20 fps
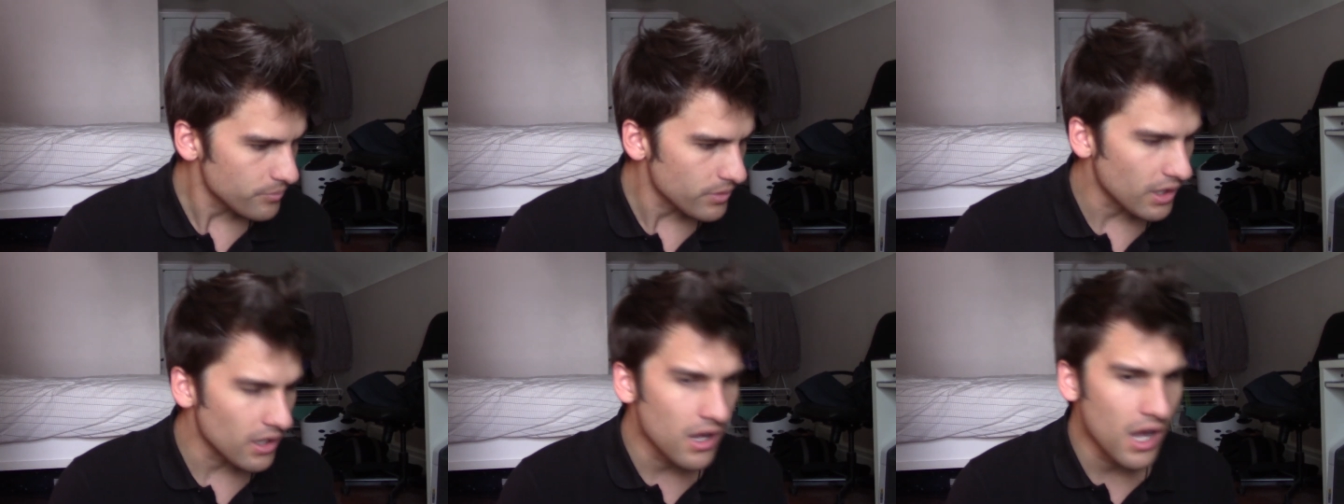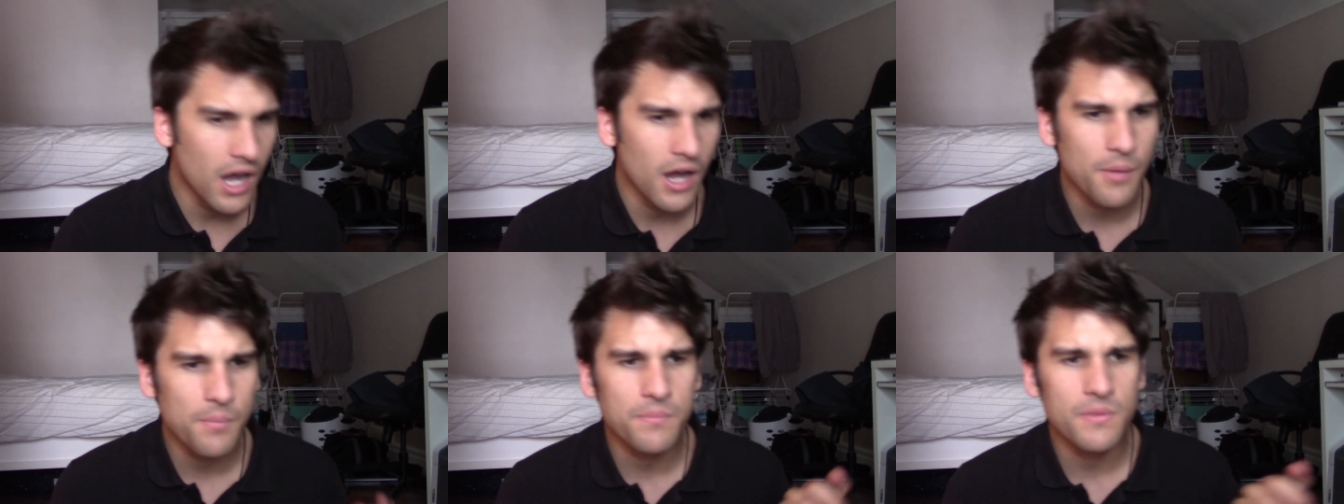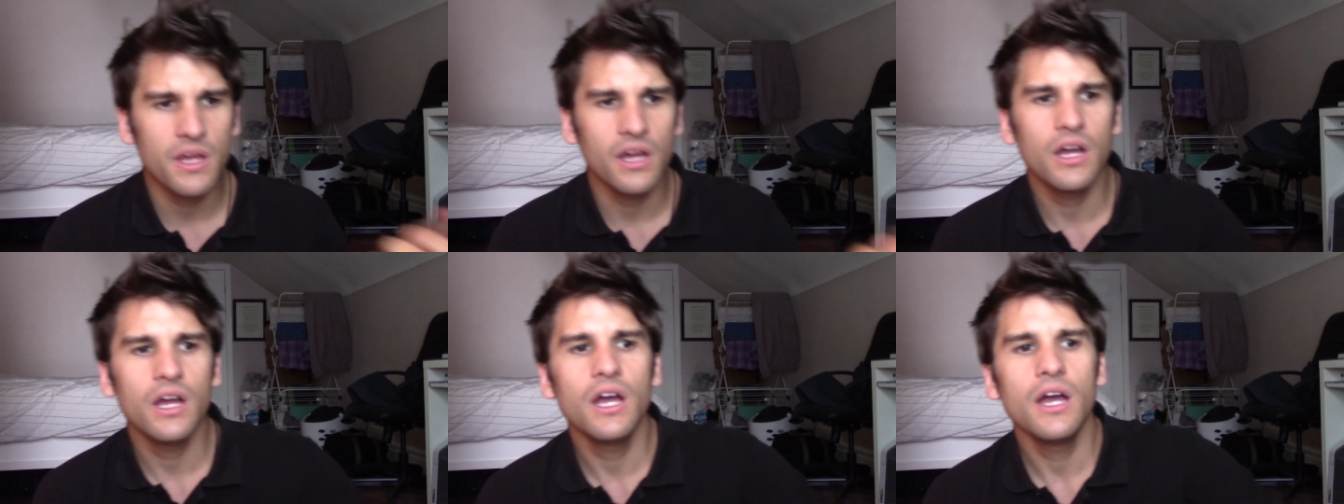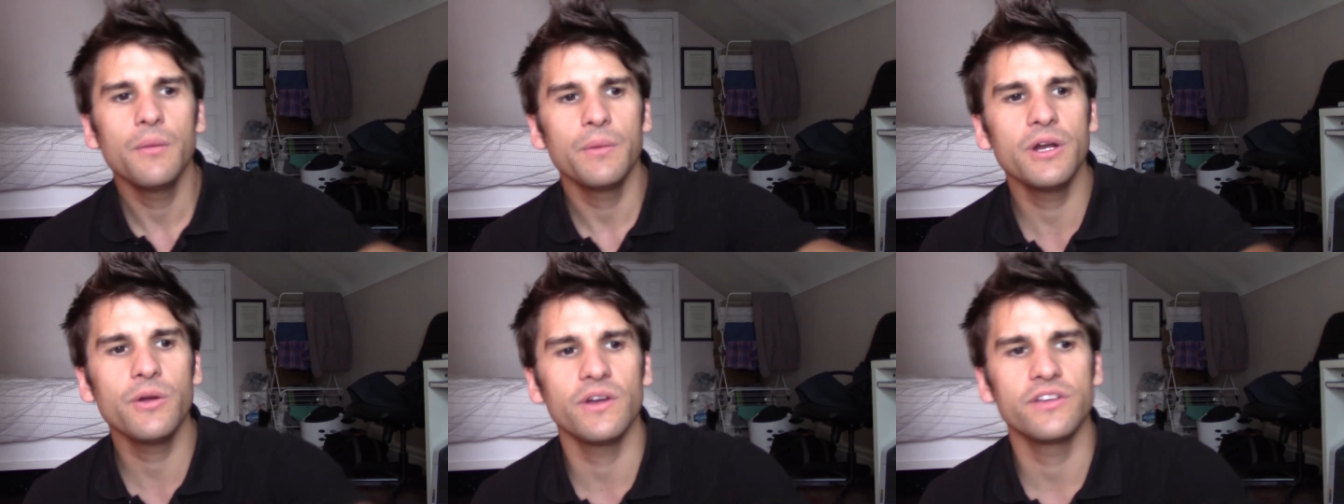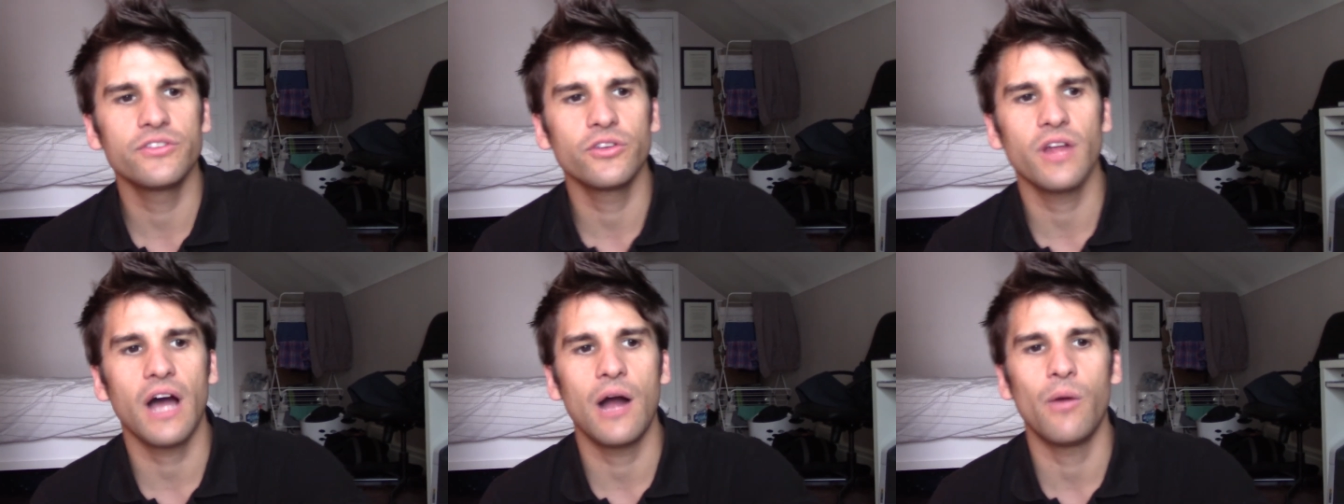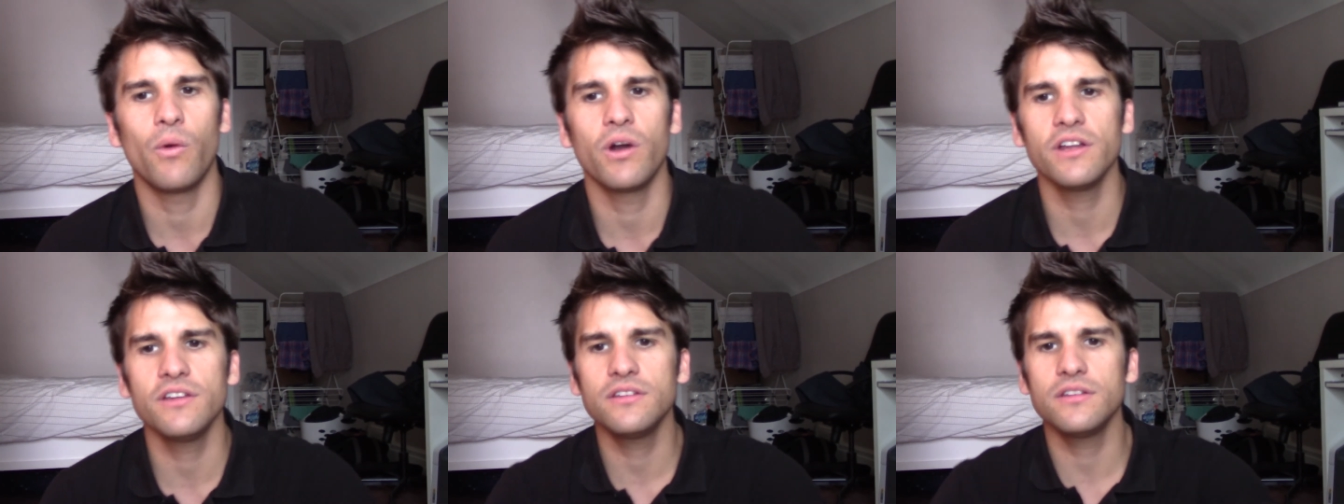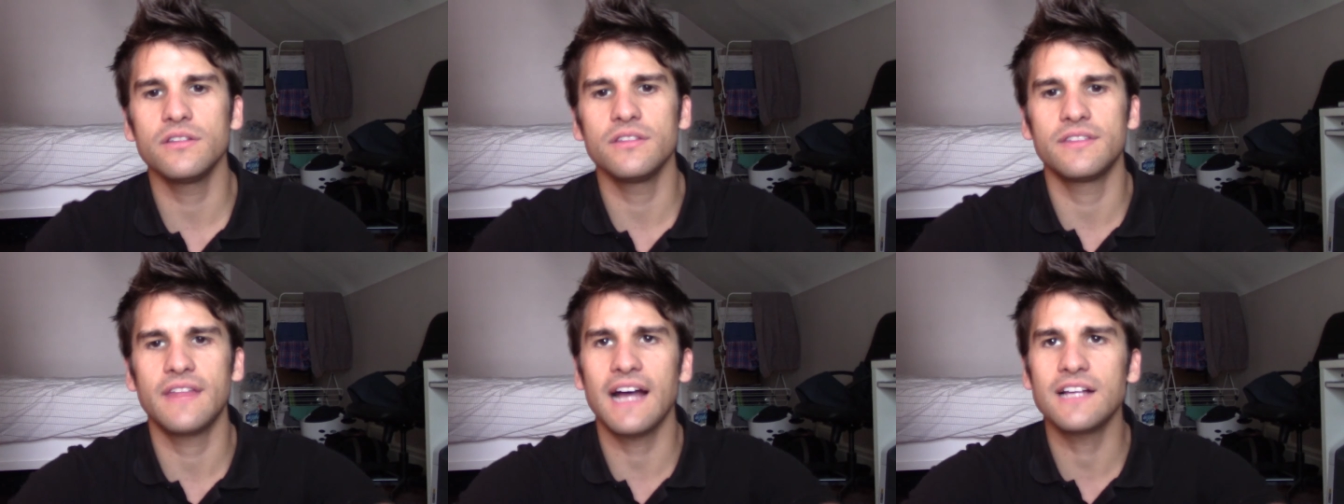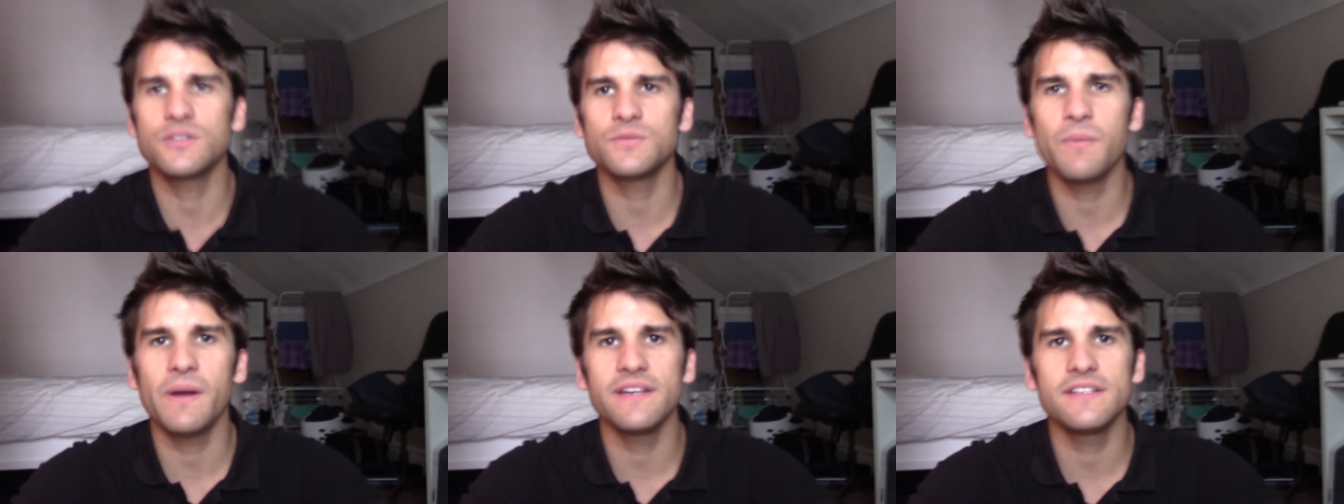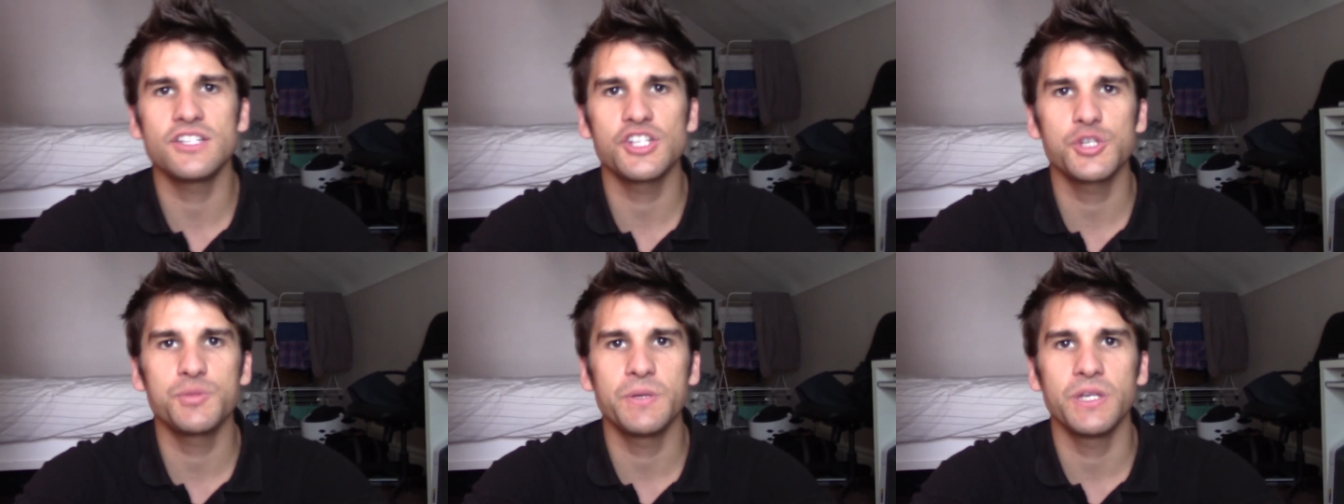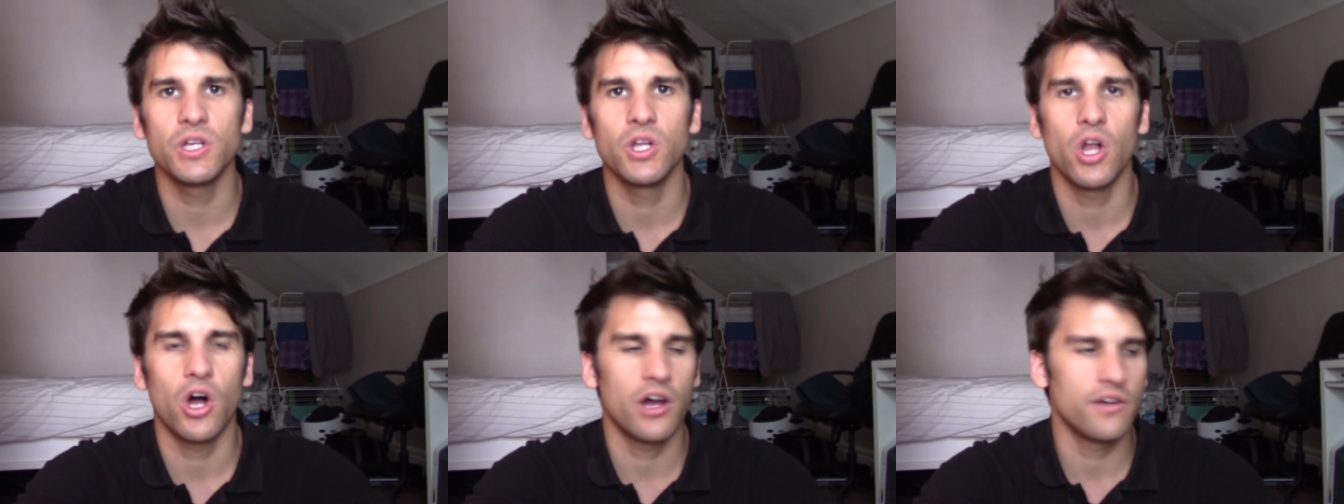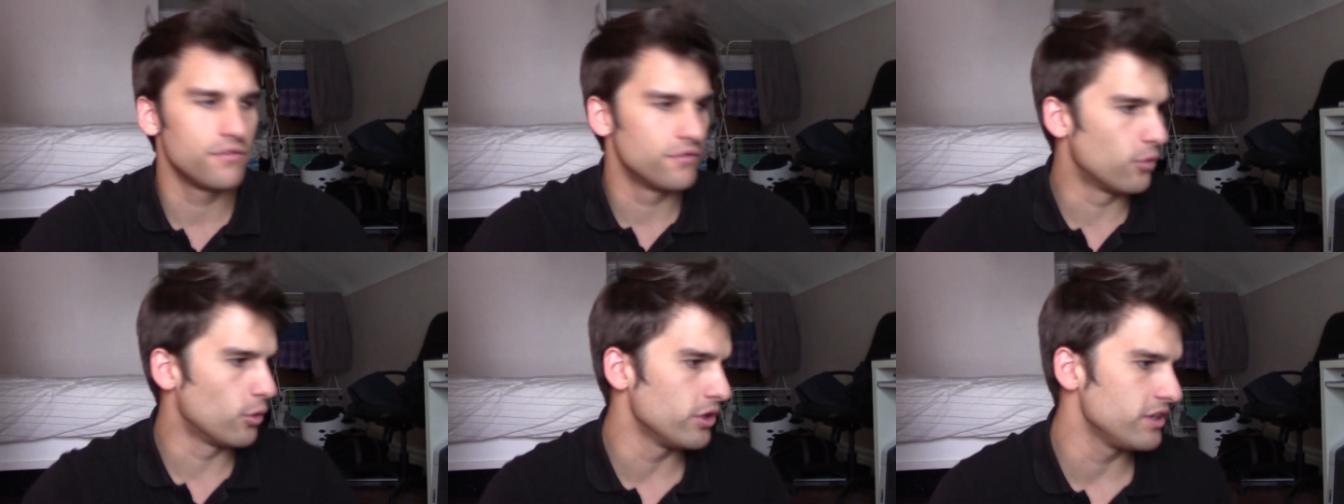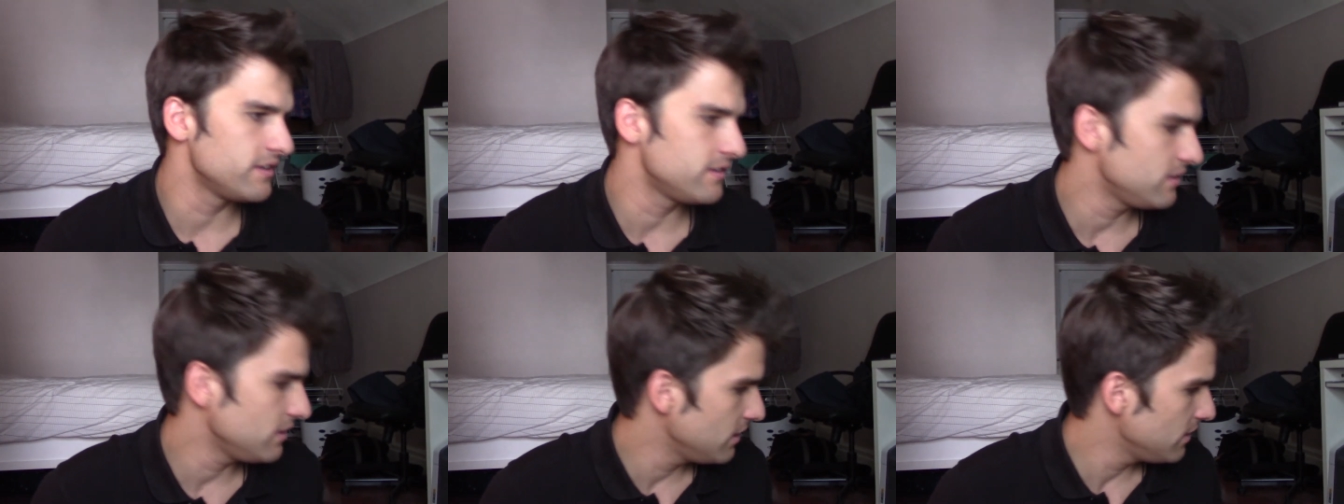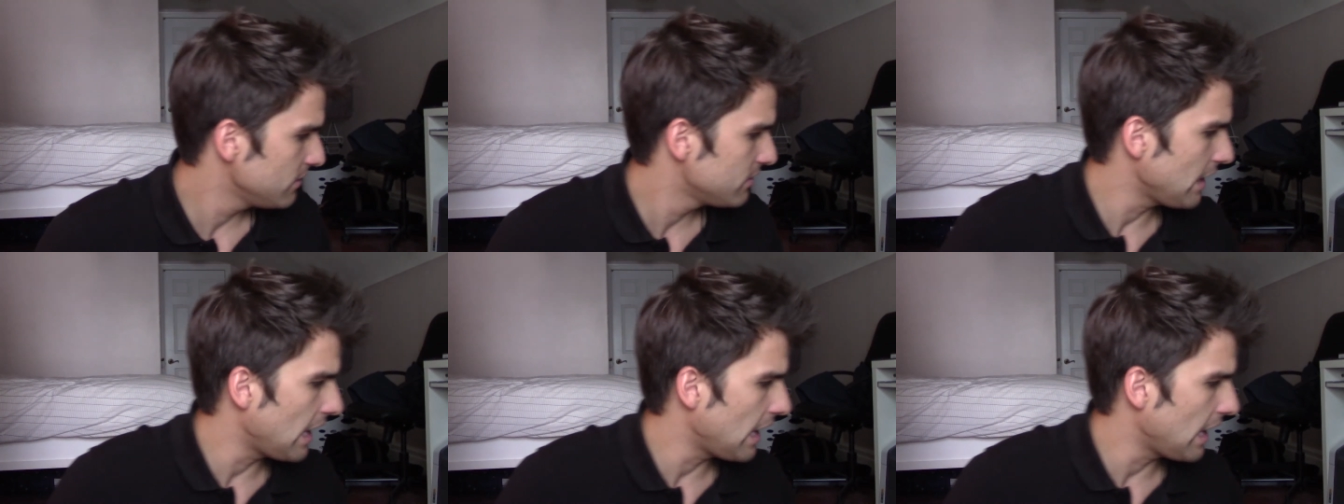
But anyway, so that's my spiel on vortices.